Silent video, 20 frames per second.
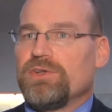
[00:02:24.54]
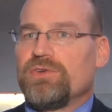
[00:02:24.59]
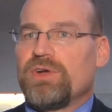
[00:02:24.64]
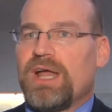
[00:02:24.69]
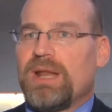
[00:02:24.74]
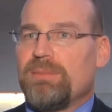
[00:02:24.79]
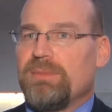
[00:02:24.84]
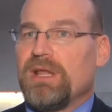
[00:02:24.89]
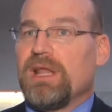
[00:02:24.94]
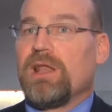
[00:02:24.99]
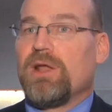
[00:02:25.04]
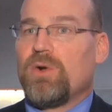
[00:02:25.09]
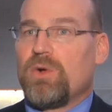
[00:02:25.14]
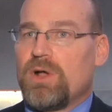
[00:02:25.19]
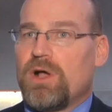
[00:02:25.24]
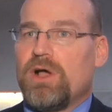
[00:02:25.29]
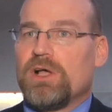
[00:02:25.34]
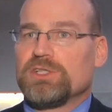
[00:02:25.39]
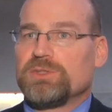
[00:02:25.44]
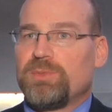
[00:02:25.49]
to try to be a
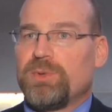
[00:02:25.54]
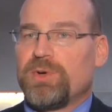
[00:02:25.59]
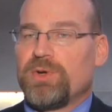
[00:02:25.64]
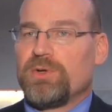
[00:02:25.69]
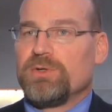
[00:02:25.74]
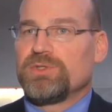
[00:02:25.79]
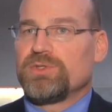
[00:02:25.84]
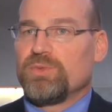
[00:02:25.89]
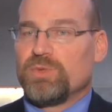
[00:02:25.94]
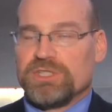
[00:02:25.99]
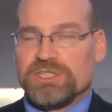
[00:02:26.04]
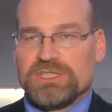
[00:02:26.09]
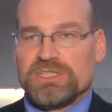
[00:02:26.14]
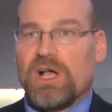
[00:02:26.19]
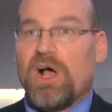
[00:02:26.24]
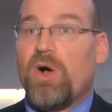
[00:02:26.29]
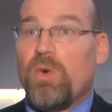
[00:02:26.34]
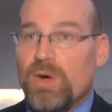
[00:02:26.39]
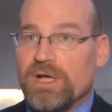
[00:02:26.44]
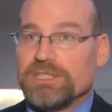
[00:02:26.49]
low-cost producer, which is
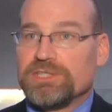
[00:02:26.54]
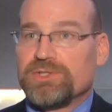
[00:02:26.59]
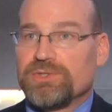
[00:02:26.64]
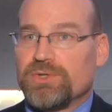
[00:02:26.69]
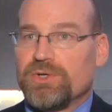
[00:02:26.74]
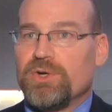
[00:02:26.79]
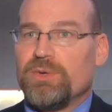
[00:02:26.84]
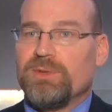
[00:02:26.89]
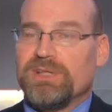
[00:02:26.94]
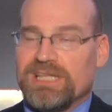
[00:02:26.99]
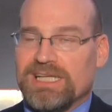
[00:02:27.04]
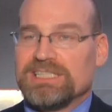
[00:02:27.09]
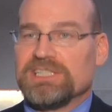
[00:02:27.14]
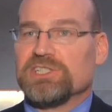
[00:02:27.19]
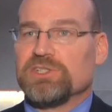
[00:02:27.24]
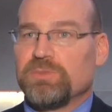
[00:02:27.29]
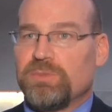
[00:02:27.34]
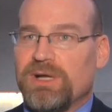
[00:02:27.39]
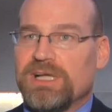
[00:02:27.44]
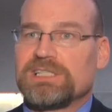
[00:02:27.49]
always true, but that's
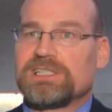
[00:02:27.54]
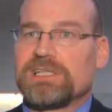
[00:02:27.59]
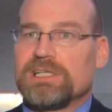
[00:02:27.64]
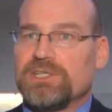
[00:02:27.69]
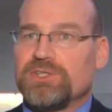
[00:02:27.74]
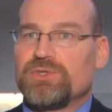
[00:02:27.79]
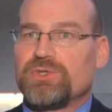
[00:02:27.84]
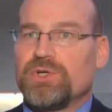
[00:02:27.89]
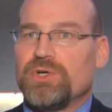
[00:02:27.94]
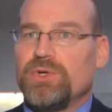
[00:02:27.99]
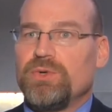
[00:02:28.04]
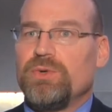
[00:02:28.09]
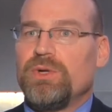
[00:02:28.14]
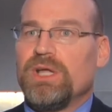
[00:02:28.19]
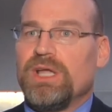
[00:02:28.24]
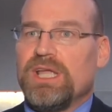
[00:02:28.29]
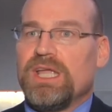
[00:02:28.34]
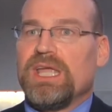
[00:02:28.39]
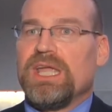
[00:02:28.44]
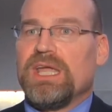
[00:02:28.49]
especially true
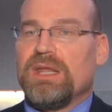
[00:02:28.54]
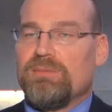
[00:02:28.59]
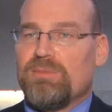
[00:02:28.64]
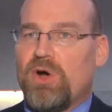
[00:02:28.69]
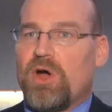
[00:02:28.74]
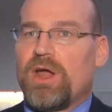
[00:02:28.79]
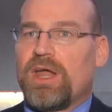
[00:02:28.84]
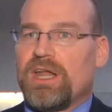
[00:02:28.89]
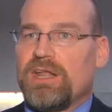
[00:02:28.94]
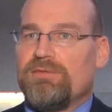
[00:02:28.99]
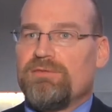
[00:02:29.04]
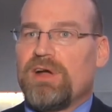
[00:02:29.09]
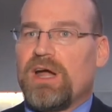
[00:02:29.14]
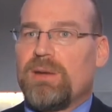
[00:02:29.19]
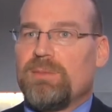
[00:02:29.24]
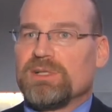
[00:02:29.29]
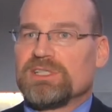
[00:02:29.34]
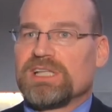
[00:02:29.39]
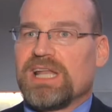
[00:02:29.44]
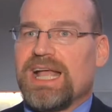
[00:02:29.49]
in market
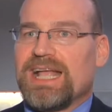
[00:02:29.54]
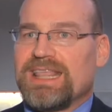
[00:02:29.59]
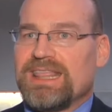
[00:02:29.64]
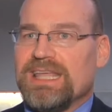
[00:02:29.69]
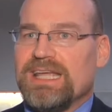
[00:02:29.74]
environments like